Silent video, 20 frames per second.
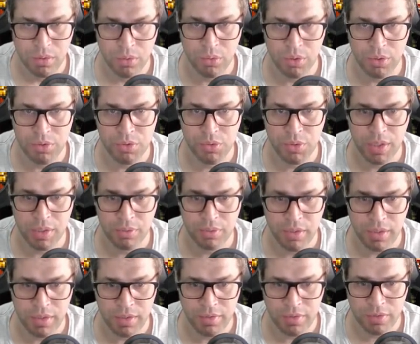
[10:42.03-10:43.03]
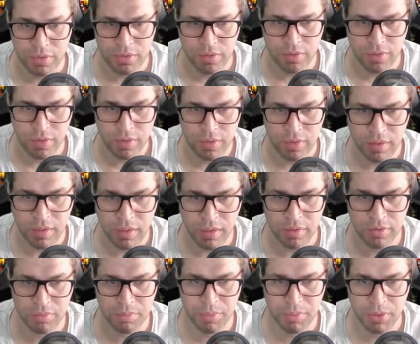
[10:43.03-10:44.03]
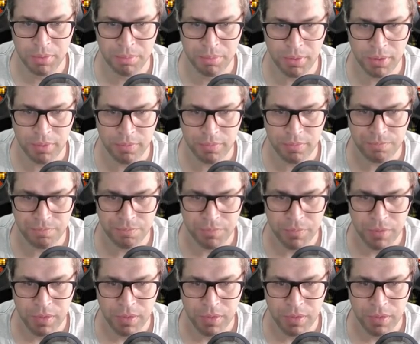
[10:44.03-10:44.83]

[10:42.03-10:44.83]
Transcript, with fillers: Put in Dragon Dance. High pretty Palm.